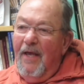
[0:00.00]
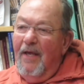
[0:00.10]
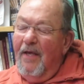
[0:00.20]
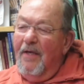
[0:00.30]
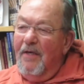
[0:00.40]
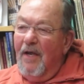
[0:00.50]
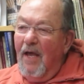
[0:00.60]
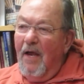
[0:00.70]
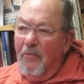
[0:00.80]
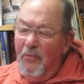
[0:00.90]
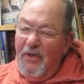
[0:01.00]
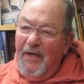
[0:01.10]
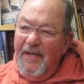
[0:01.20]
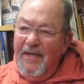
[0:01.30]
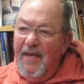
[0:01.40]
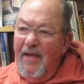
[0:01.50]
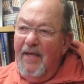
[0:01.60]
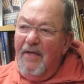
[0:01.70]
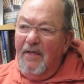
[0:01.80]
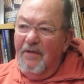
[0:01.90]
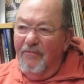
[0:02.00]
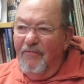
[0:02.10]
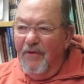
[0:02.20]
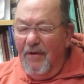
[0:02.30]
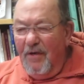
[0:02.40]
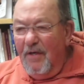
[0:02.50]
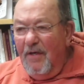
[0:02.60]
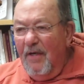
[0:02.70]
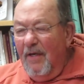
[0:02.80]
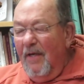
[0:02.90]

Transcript: and I really can't define